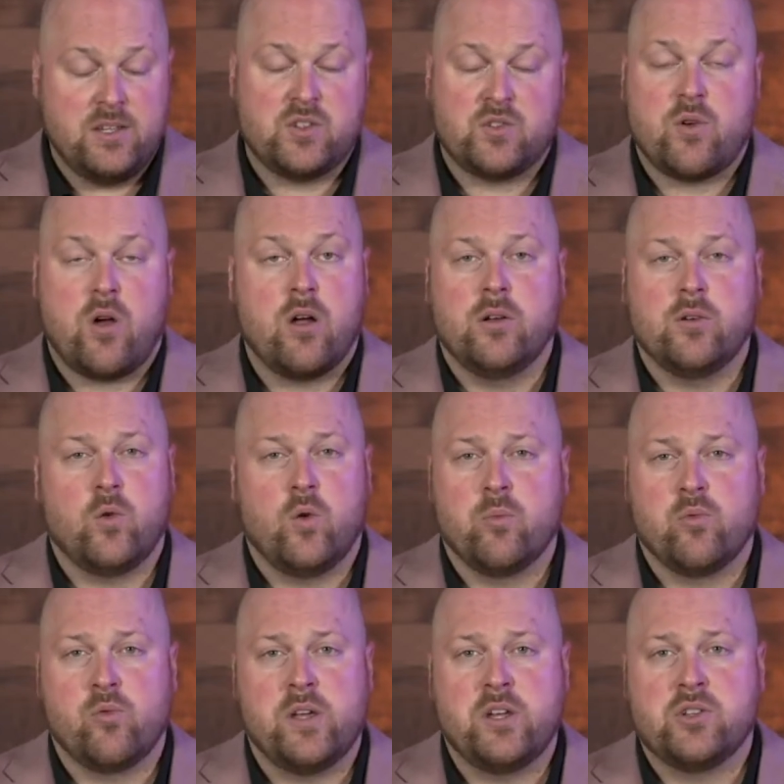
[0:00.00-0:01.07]
strong on
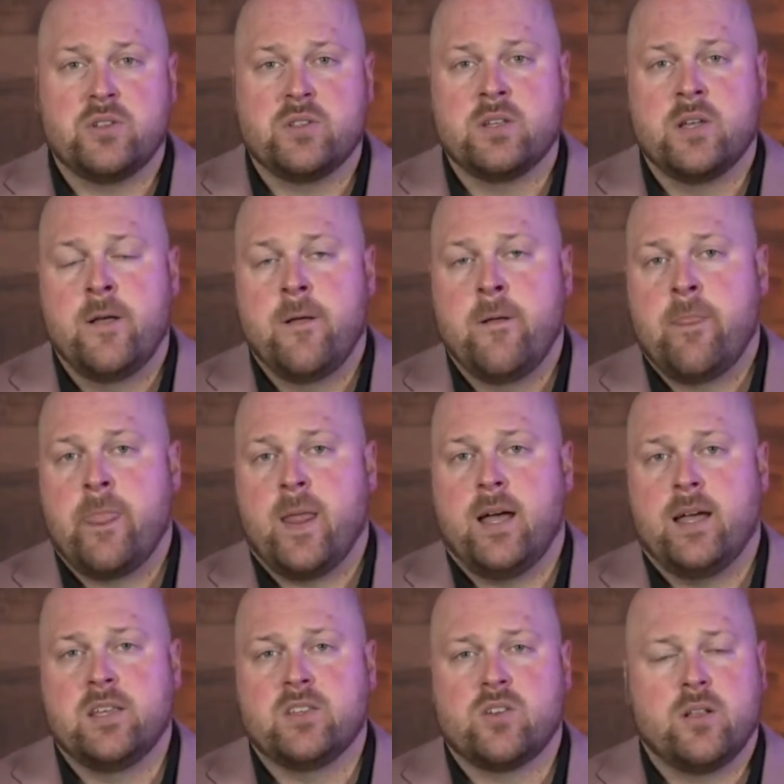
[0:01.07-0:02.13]
corporations.
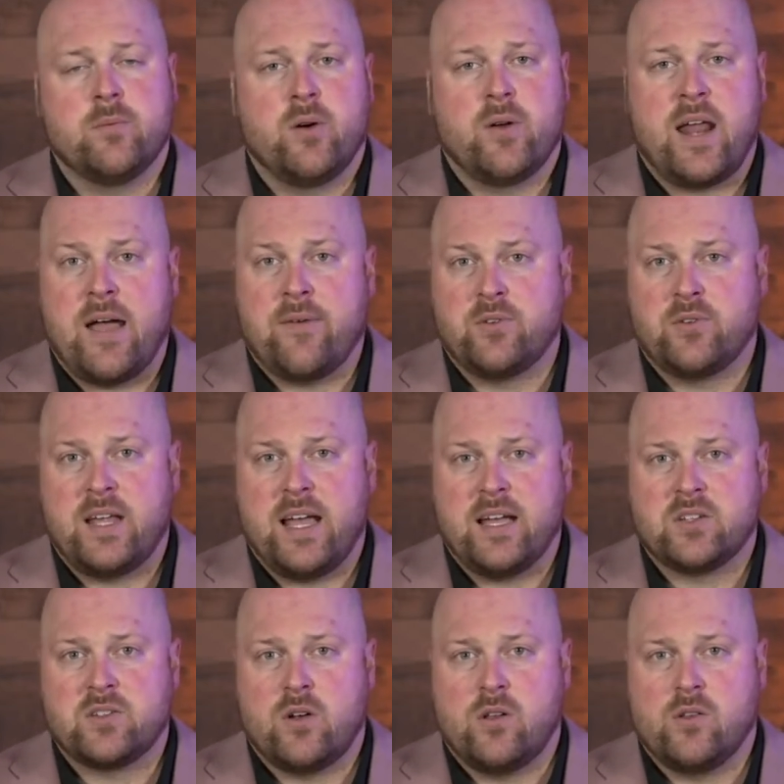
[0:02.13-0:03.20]
He's all about
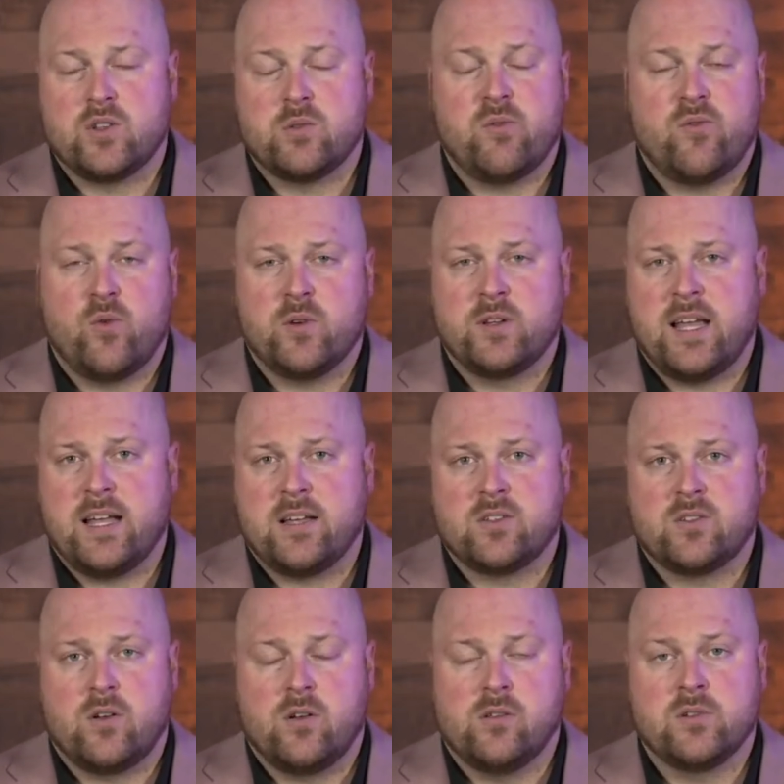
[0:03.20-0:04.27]
after-tax dollars or before-tax
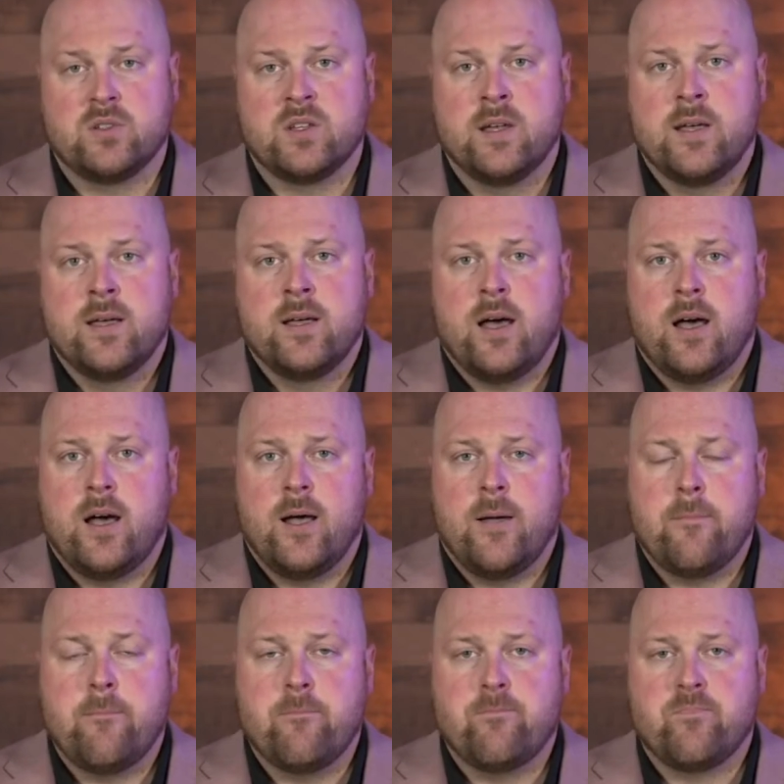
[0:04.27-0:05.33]
dollars,
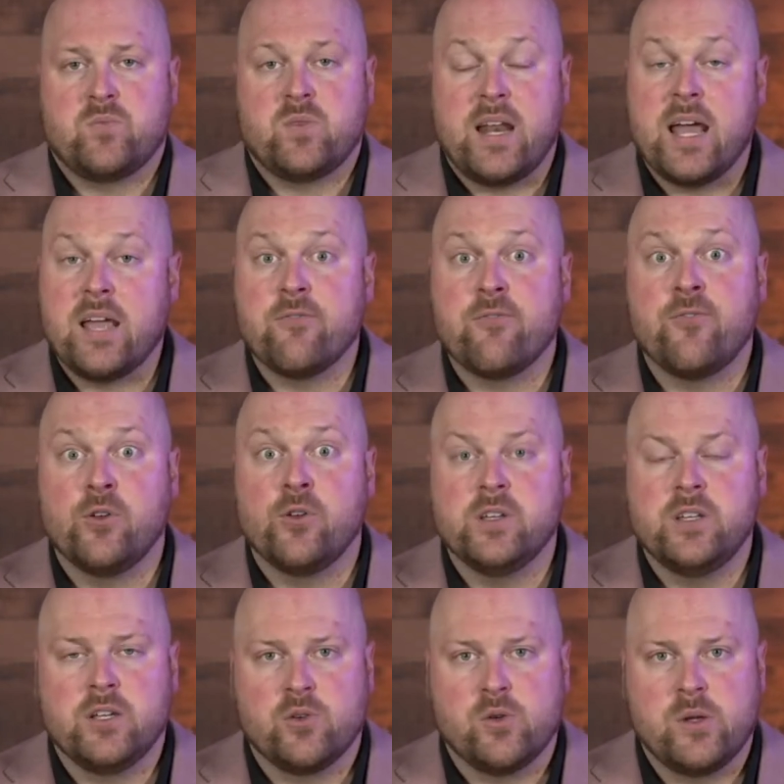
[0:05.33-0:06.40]
and I
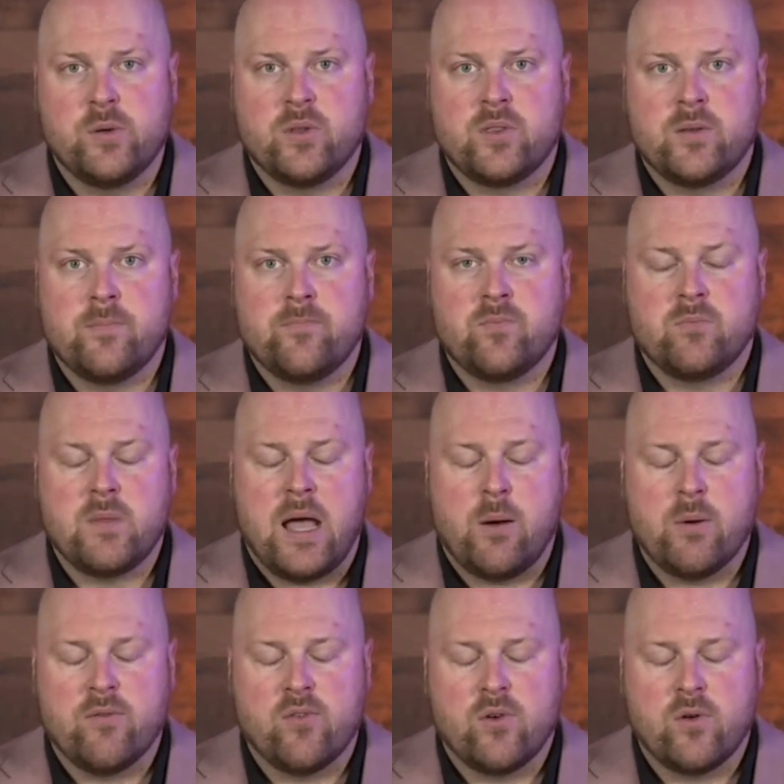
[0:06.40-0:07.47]
fully agree with him.
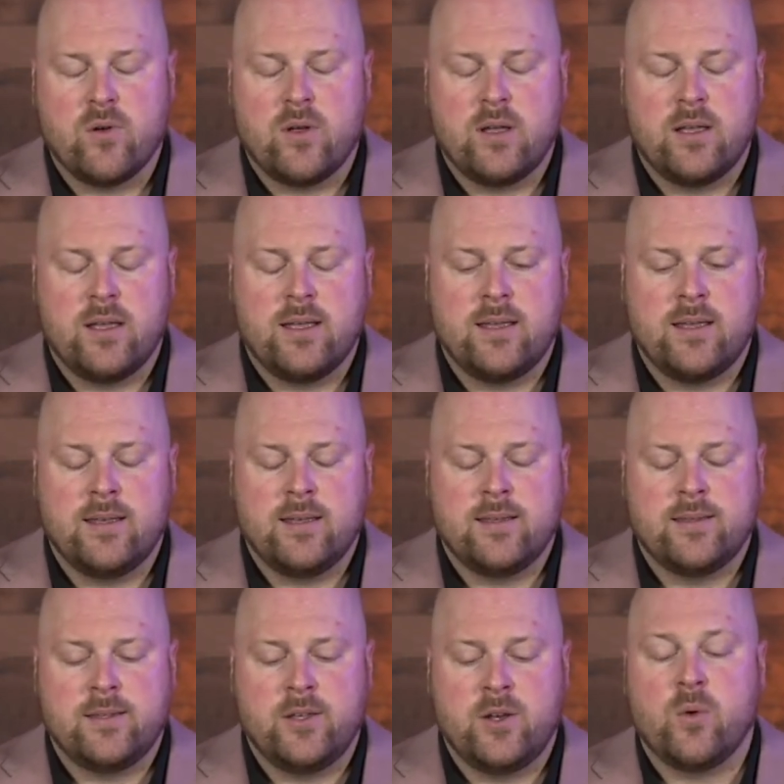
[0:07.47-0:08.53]
However,
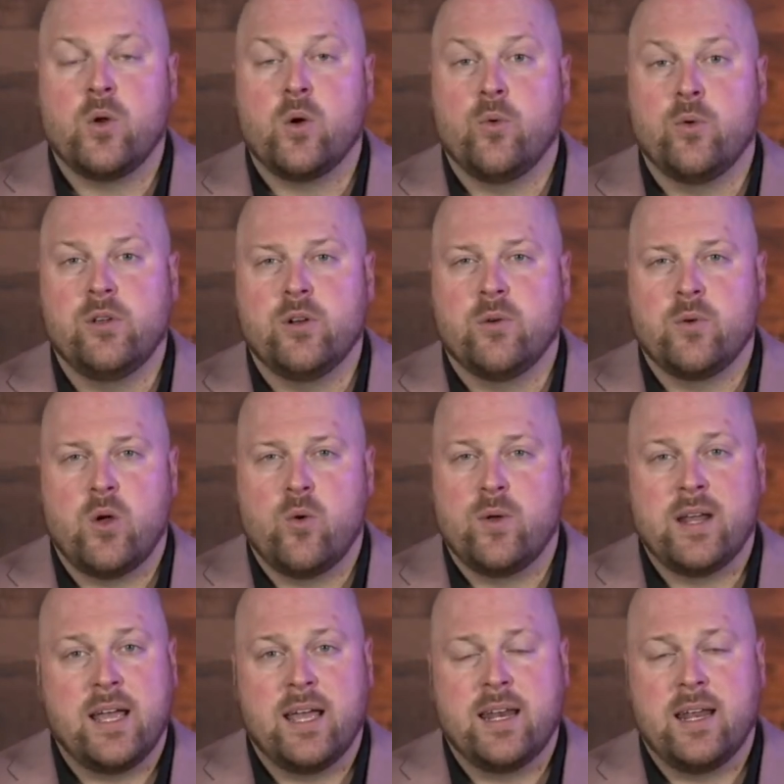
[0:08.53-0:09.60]
you don't know what you don't know,
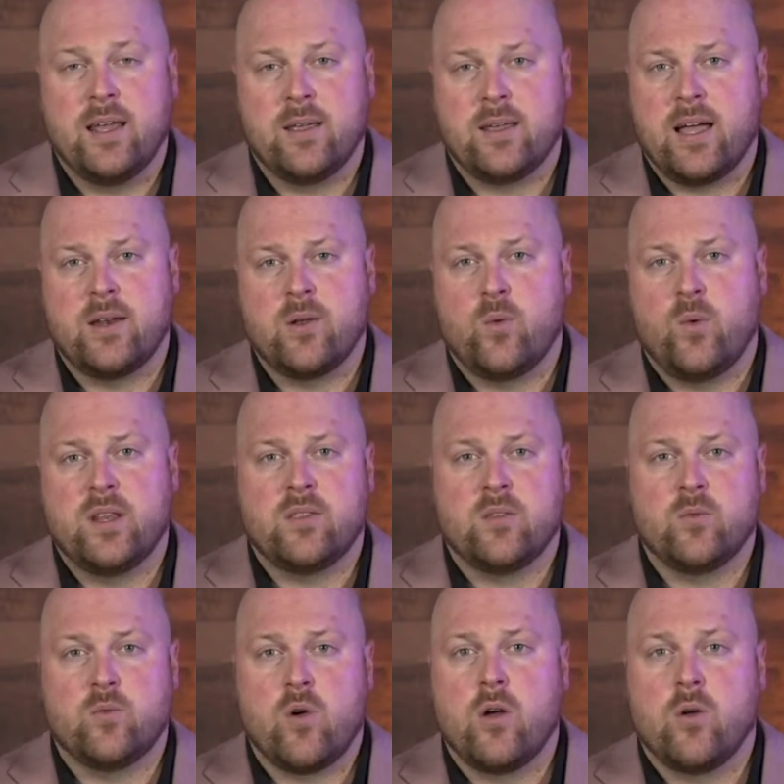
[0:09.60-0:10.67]
and I kind of went the
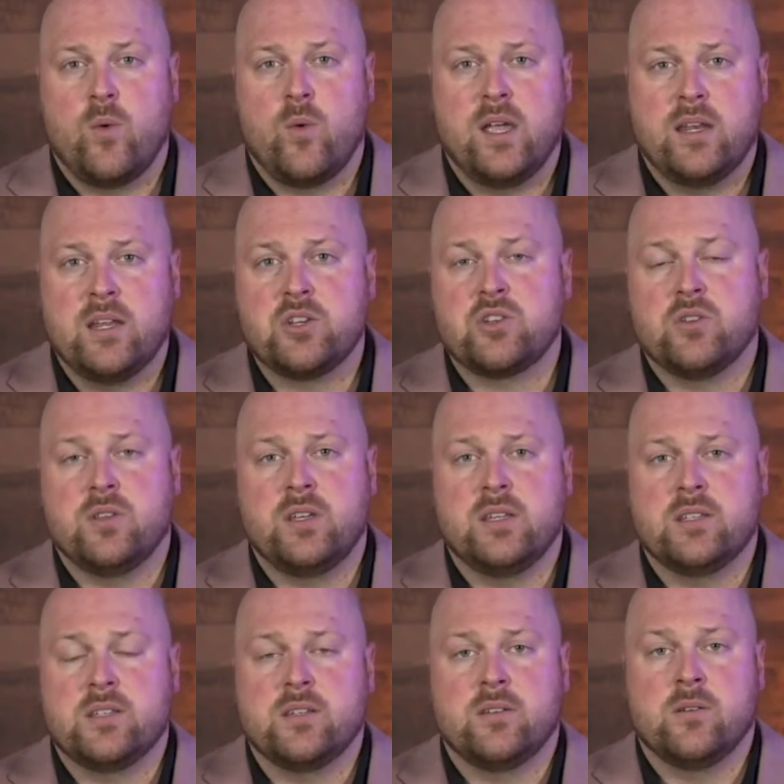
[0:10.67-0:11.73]
wrong way initially
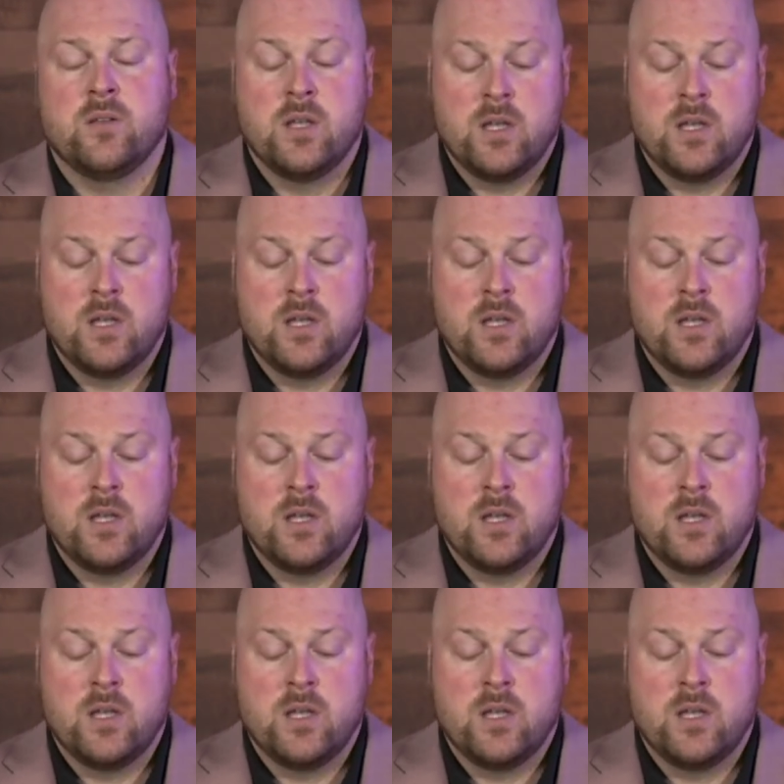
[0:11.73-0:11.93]
until